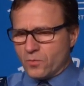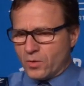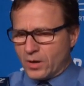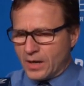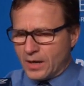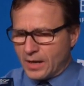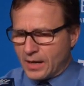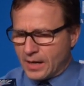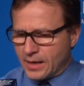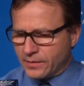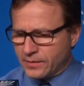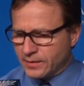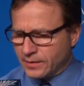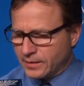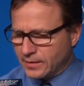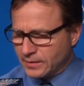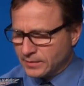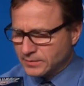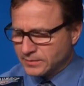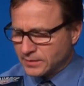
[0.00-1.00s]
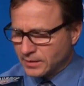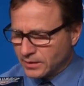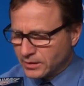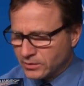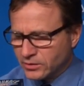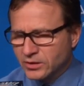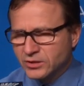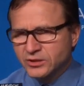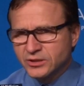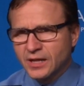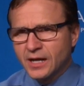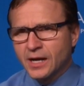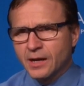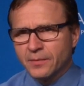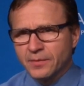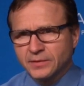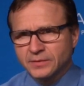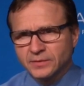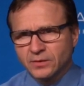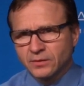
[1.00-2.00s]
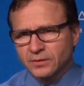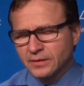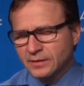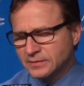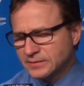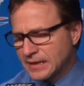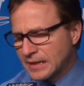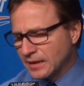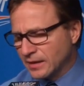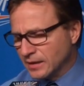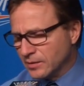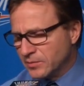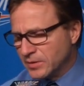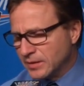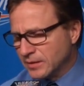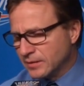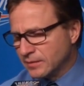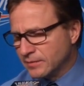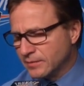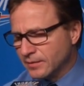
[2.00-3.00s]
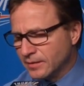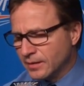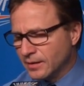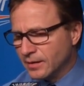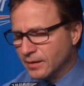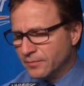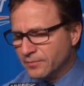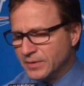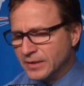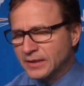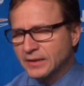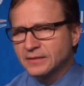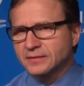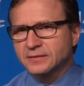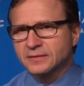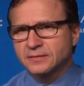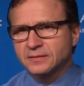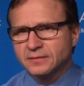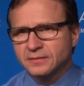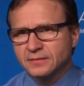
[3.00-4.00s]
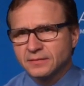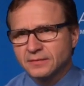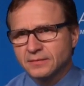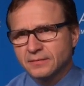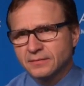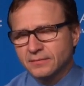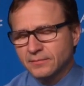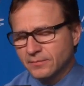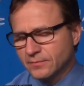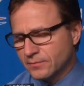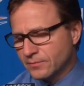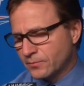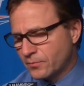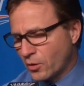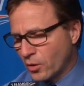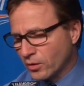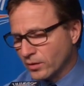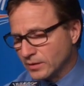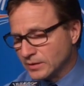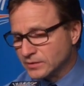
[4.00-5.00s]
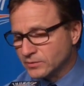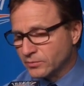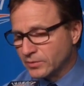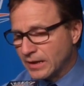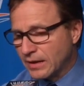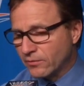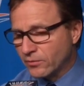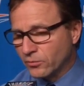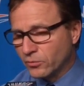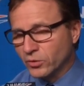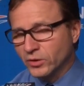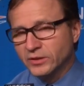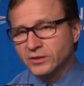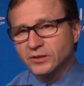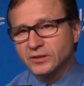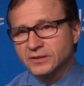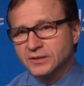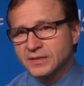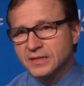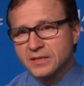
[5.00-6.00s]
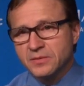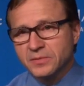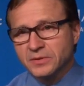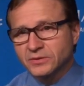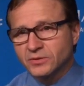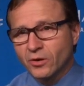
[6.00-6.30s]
Well, I think he's done a good job. He's had limited minutes. Partly is we have a really good team.